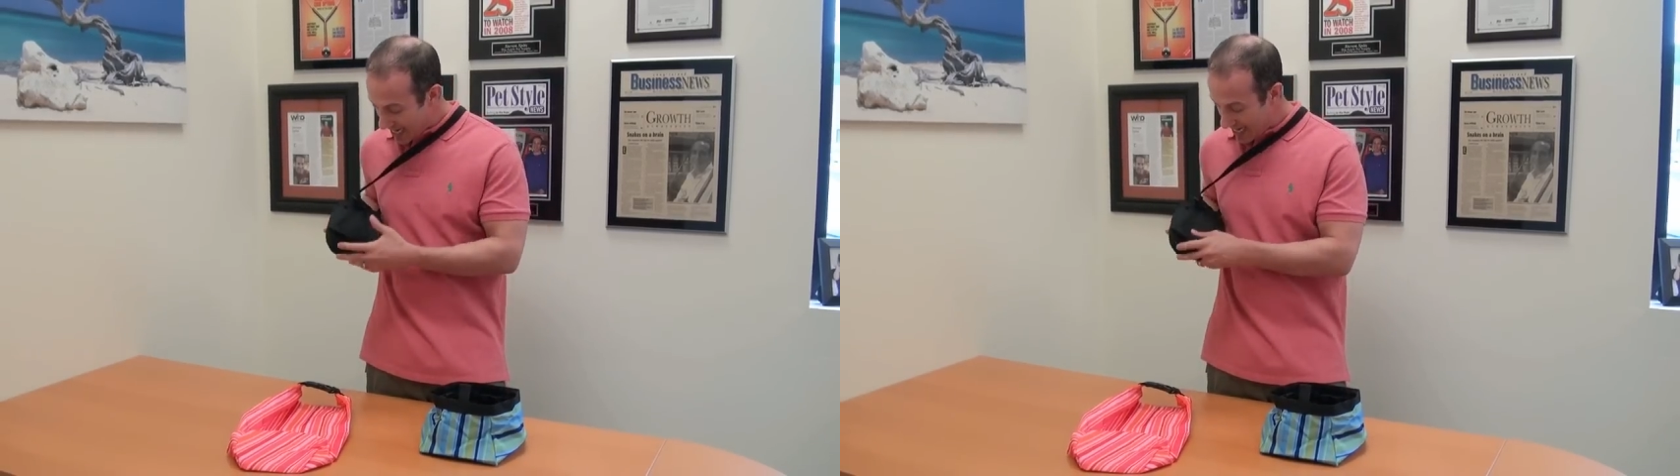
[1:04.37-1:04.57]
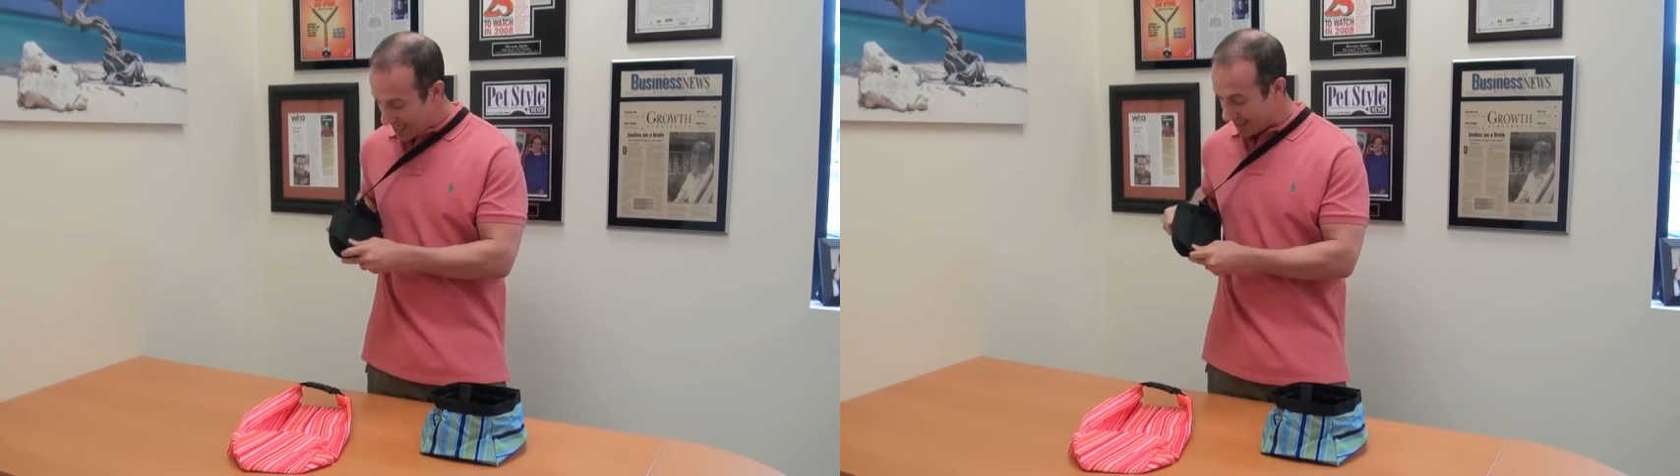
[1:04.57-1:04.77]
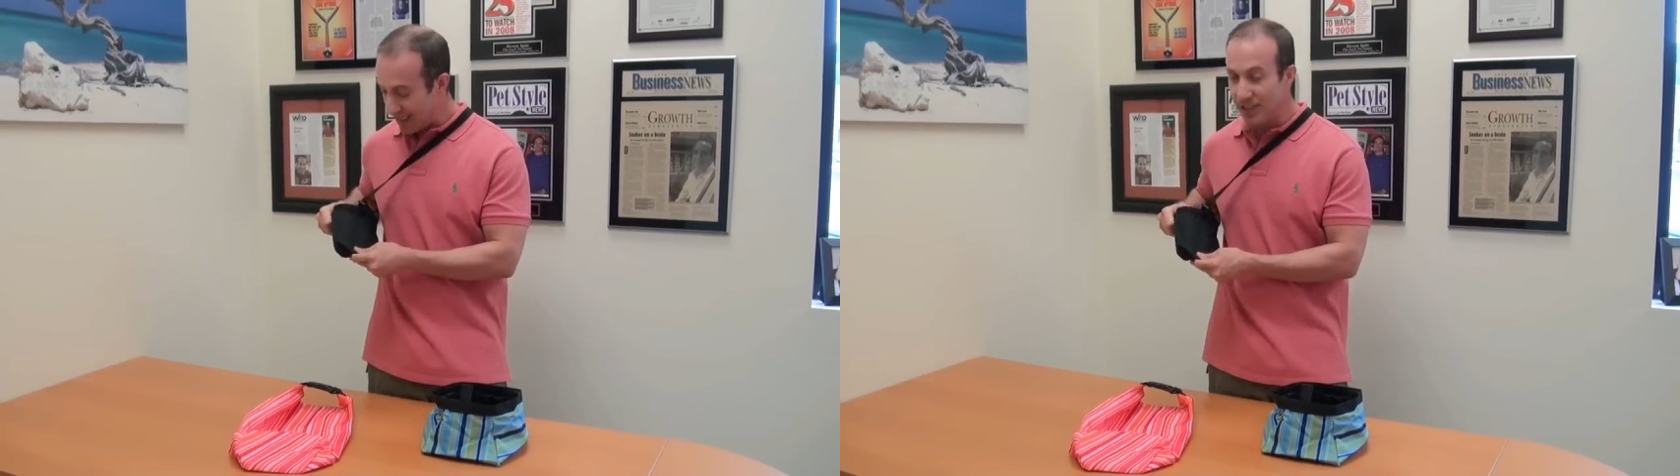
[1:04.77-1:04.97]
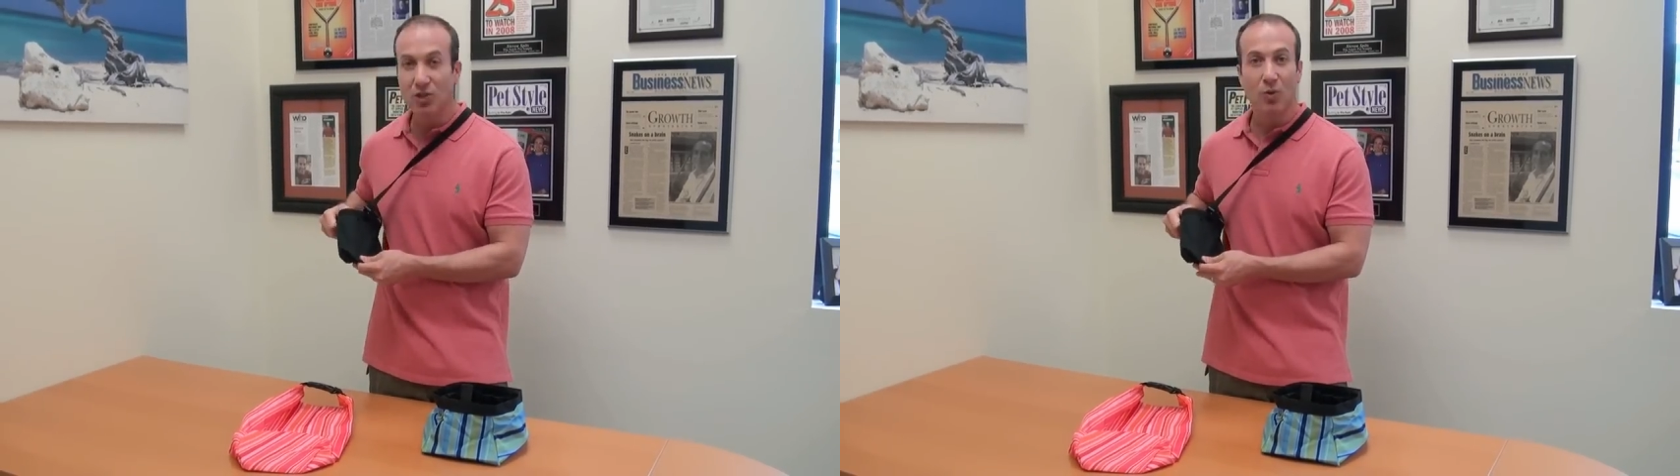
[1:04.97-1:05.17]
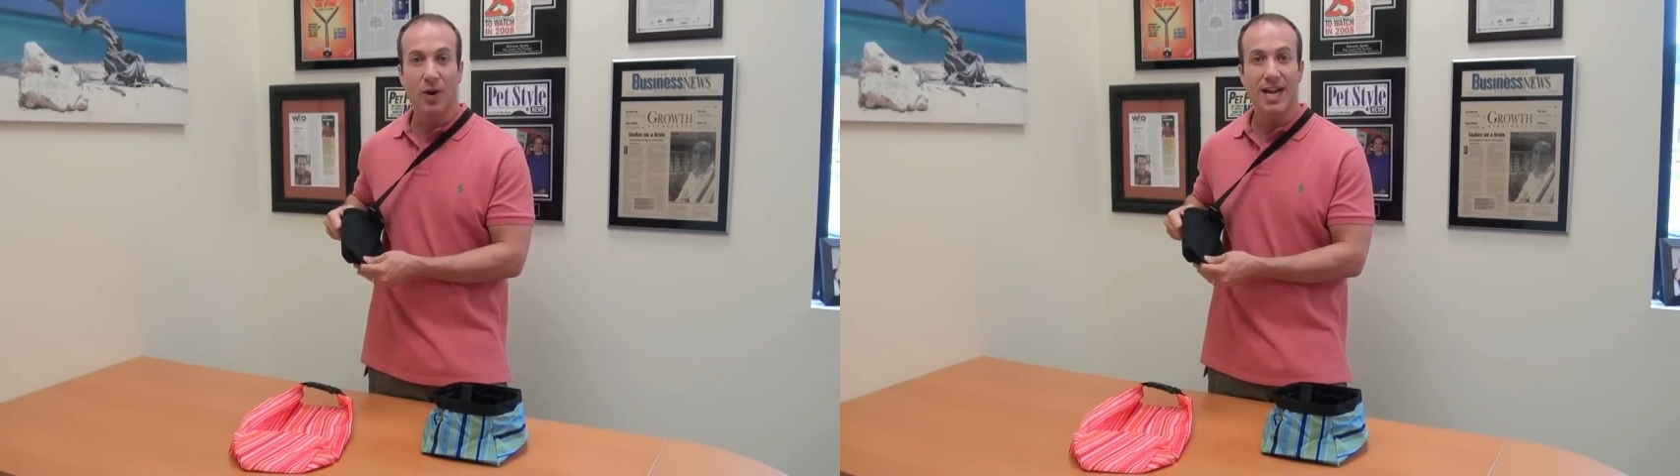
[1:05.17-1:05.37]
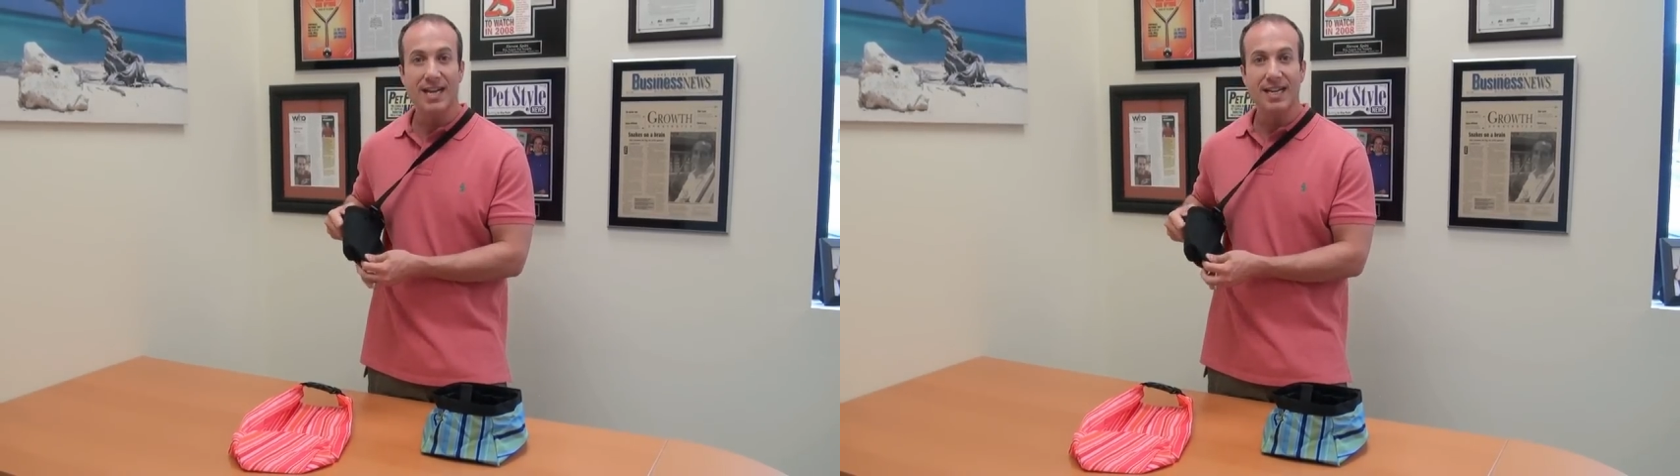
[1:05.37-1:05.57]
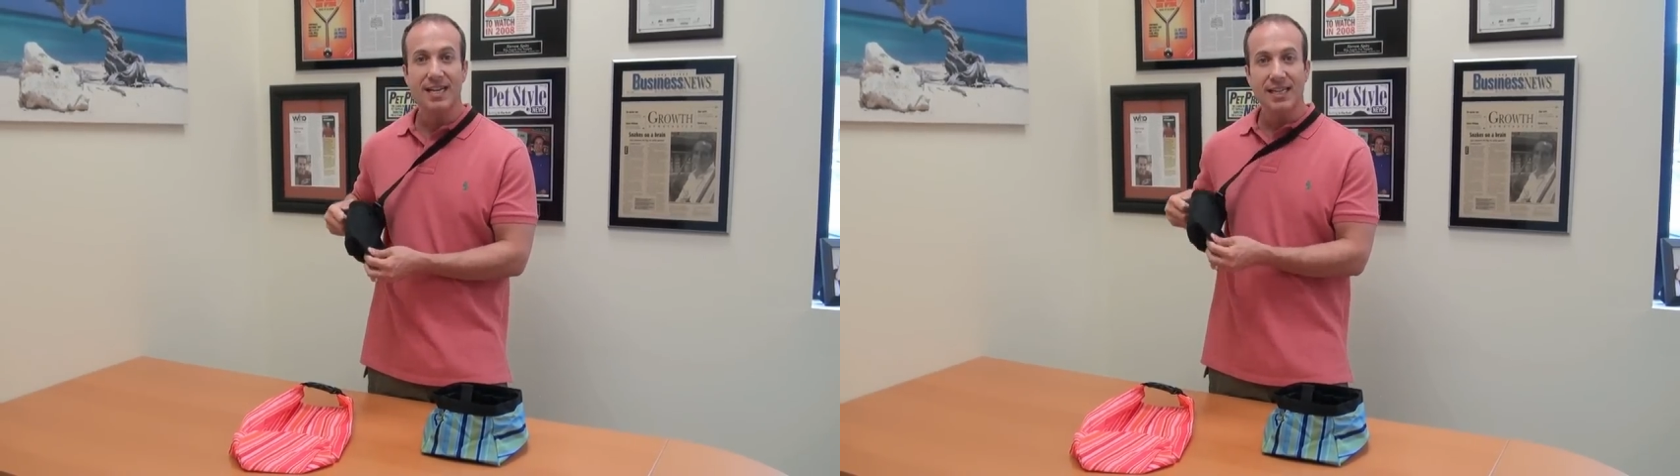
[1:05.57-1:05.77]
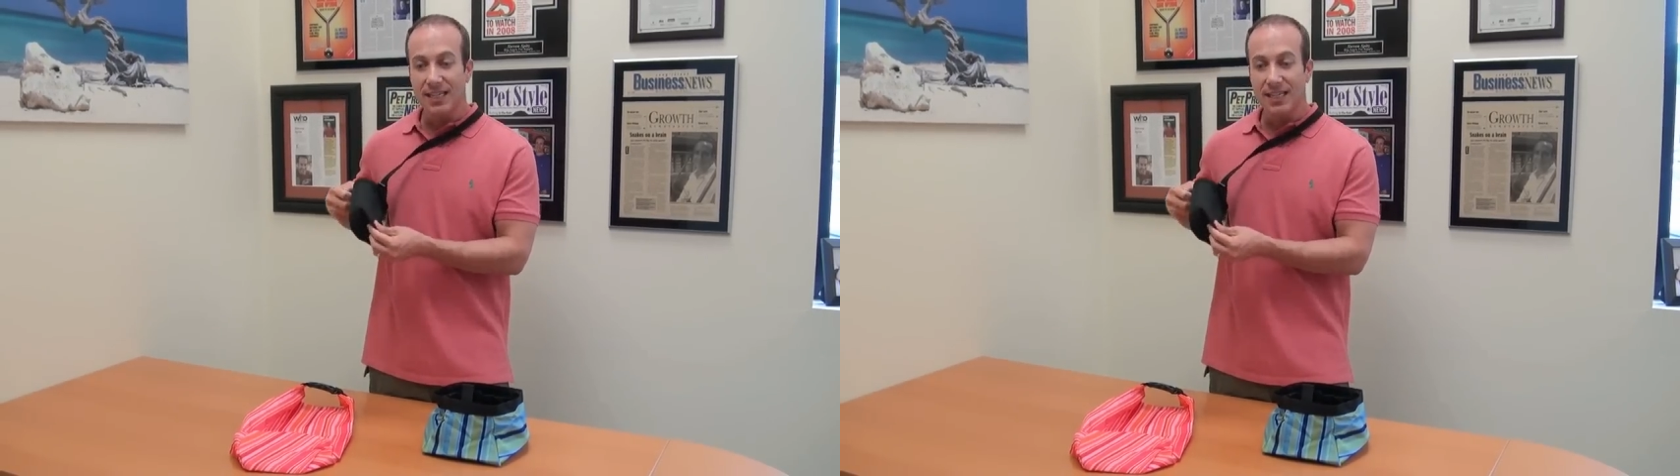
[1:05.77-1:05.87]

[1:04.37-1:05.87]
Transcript: is this great